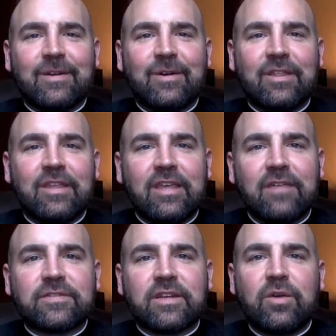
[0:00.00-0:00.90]
and the
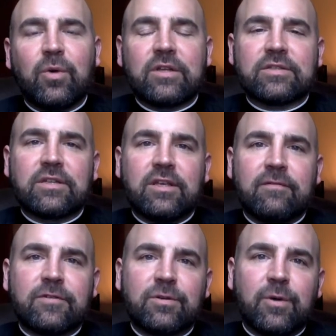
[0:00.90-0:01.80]
gifts that He wants to
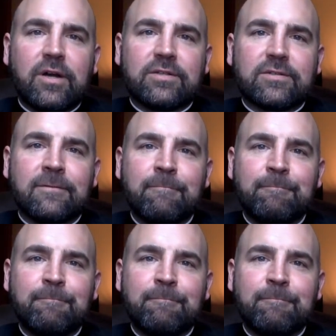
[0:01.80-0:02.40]
give to us.